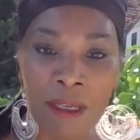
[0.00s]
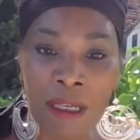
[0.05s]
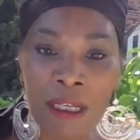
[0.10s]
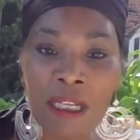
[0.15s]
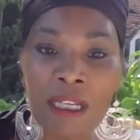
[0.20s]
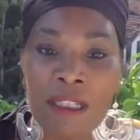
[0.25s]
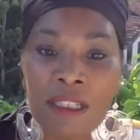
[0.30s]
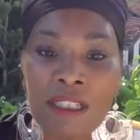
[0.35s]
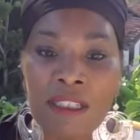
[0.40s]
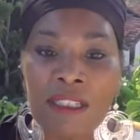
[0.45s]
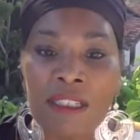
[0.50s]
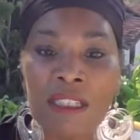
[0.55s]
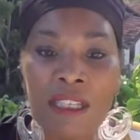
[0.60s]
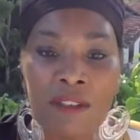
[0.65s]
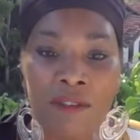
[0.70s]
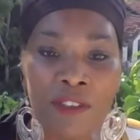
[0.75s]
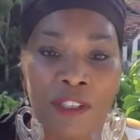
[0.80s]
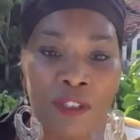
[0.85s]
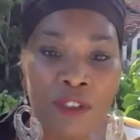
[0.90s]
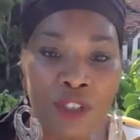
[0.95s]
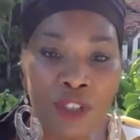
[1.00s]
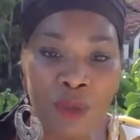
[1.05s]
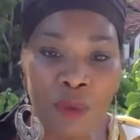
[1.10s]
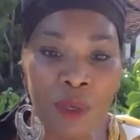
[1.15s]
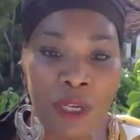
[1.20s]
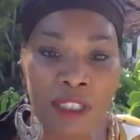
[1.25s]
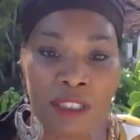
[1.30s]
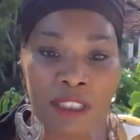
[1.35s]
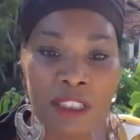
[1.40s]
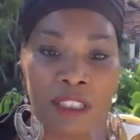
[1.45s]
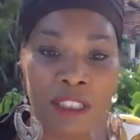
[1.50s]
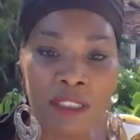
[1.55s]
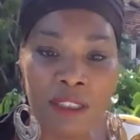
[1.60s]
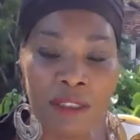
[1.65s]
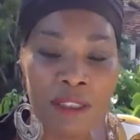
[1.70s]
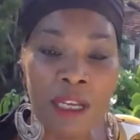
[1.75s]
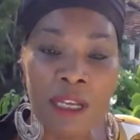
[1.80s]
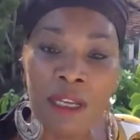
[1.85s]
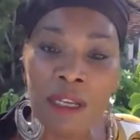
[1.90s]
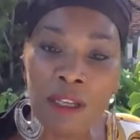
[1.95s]
It is given to us. It
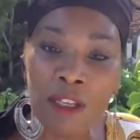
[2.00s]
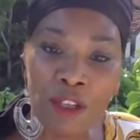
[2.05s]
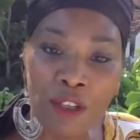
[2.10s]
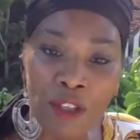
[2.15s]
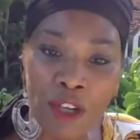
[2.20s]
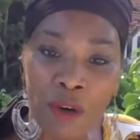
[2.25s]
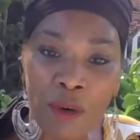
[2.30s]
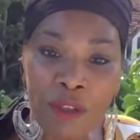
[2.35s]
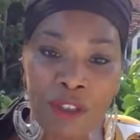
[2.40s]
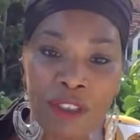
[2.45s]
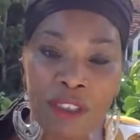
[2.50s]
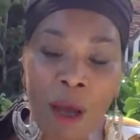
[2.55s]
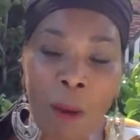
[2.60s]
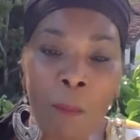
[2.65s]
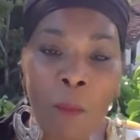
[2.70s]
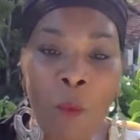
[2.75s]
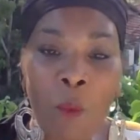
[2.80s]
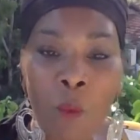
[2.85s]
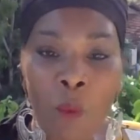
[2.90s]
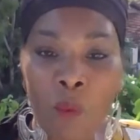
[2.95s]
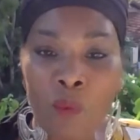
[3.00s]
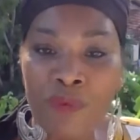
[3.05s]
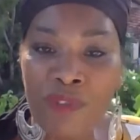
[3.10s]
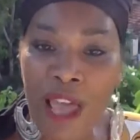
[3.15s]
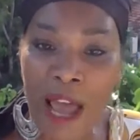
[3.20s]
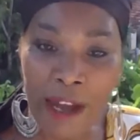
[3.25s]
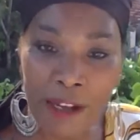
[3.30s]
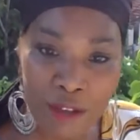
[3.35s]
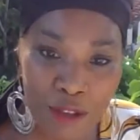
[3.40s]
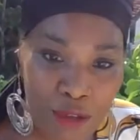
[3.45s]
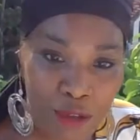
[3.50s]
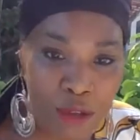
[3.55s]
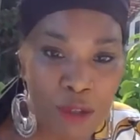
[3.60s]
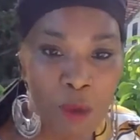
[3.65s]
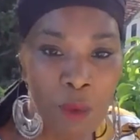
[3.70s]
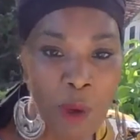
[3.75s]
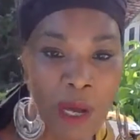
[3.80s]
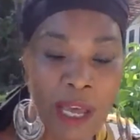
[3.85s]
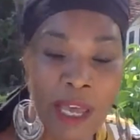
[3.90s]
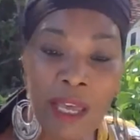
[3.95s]
is, you know, some
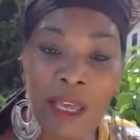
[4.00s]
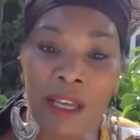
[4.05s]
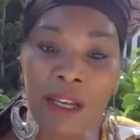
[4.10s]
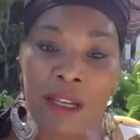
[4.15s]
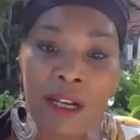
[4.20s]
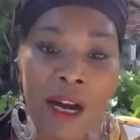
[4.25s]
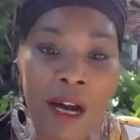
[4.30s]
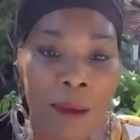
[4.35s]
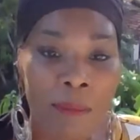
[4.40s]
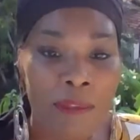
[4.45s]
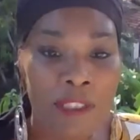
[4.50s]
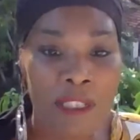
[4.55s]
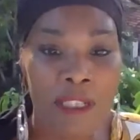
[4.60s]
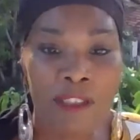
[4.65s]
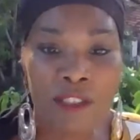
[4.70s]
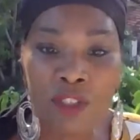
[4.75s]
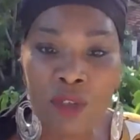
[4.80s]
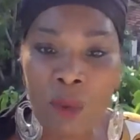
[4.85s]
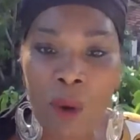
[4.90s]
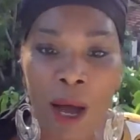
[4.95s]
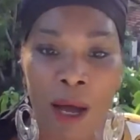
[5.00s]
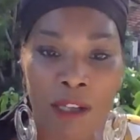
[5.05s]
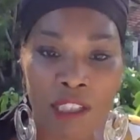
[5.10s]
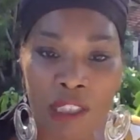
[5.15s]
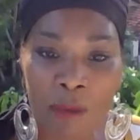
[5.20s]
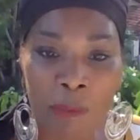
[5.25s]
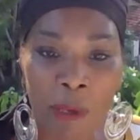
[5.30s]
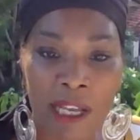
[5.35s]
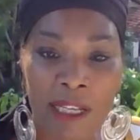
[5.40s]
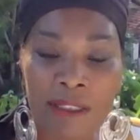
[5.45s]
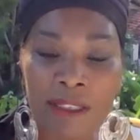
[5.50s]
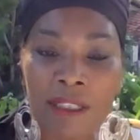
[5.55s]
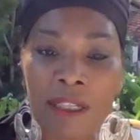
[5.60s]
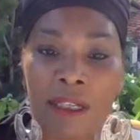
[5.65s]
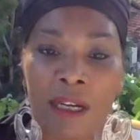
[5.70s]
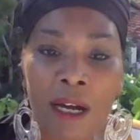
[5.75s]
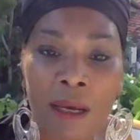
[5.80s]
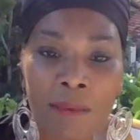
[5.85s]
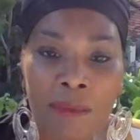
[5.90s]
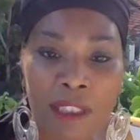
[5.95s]
natural way. It comes into our space. It
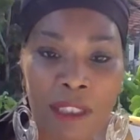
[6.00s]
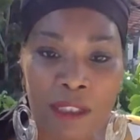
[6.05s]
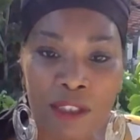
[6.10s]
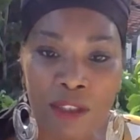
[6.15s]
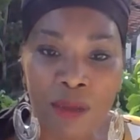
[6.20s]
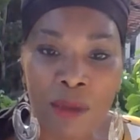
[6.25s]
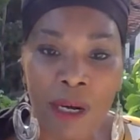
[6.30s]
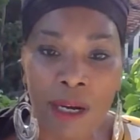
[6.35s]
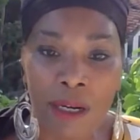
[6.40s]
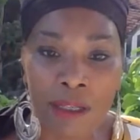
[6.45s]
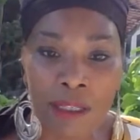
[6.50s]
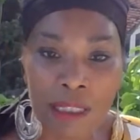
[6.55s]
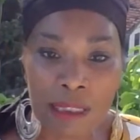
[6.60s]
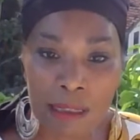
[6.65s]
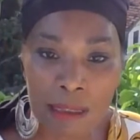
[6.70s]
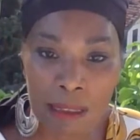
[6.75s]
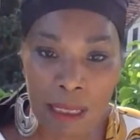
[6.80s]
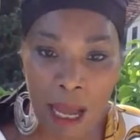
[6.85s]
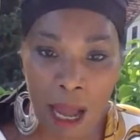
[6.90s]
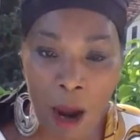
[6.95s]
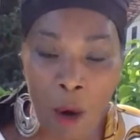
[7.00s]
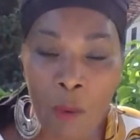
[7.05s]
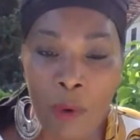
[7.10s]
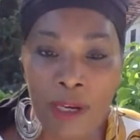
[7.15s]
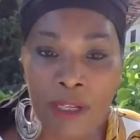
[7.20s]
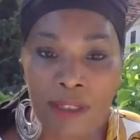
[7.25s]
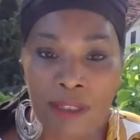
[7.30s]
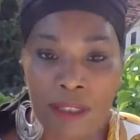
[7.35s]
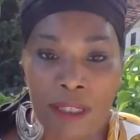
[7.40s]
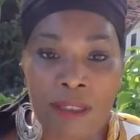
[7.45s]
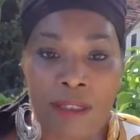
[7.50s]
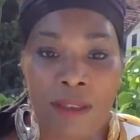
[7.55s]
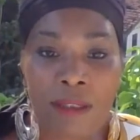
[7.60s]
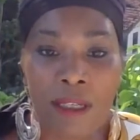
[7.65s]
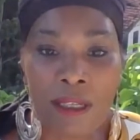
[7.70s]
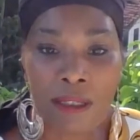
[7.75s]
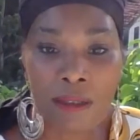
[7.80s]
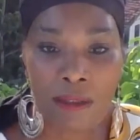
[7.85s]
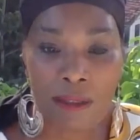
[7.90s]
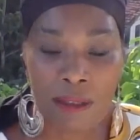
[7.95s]
comes into our, our
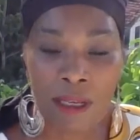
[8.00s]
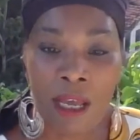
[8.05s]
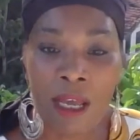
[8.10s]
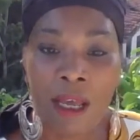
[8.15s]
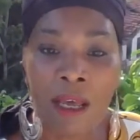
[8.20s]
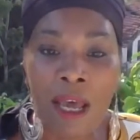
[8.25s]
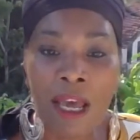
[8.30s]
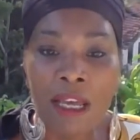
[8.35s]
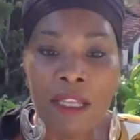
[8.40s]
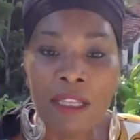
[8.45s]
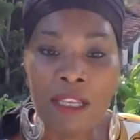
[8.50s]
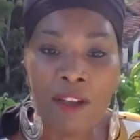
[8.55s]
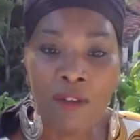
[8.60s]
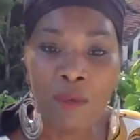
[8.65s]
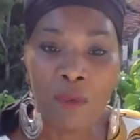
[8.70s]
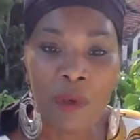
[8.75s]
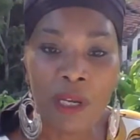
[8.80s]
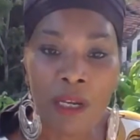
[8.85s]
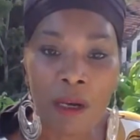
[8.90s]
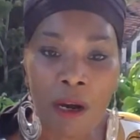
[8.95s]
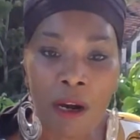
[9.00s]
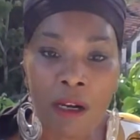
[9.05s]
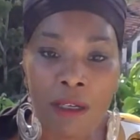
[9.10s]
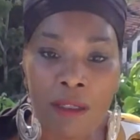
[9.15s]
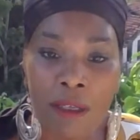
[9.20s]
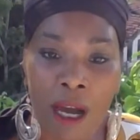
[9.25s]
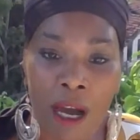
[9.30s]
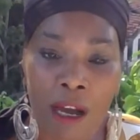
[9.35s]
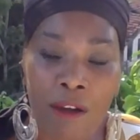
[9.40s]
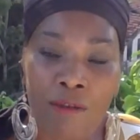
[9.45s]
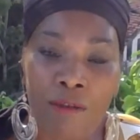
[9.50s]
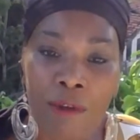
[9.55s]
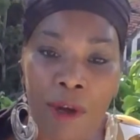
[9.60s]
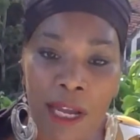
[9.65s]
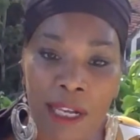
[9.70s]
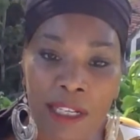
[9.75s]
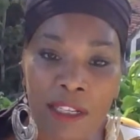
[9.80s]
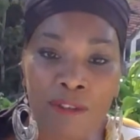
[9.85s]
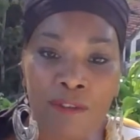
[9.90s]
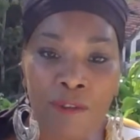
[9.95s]
existence. And if we are not
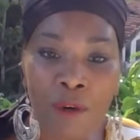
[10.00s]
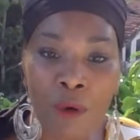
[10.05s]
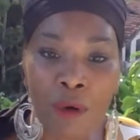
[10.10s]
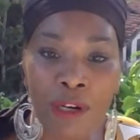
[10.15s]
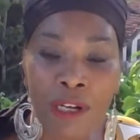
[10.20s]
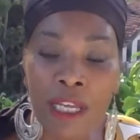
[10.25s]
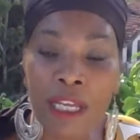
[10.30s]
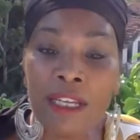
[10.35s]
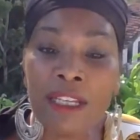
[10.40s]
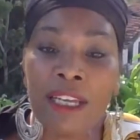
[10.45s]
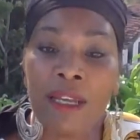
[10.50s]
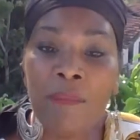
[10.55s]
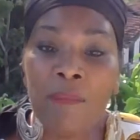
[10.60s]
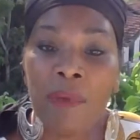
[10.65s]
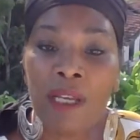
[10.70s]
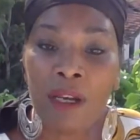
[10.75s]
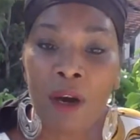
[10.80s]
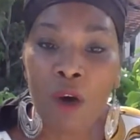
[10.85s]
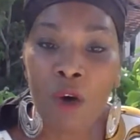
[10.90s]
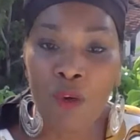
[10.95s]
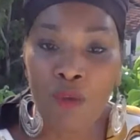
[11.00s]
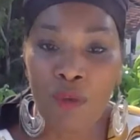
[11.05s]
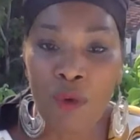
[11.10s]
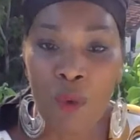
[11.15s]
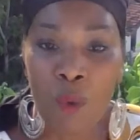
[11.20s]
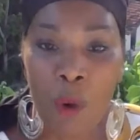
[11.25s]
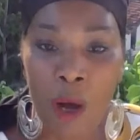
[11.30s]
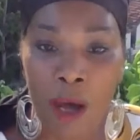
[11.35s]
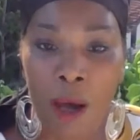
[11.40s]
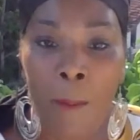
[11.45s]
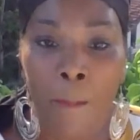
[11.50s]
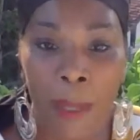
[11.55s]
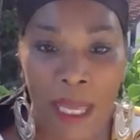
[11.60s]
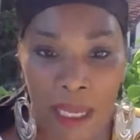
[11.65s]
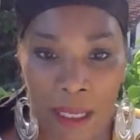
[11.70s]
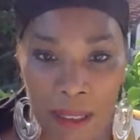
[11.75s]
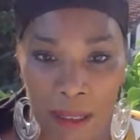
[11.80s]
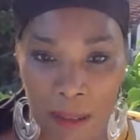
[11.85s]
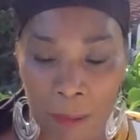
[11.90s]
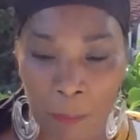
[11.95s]
ready for it, it can be overwhelming.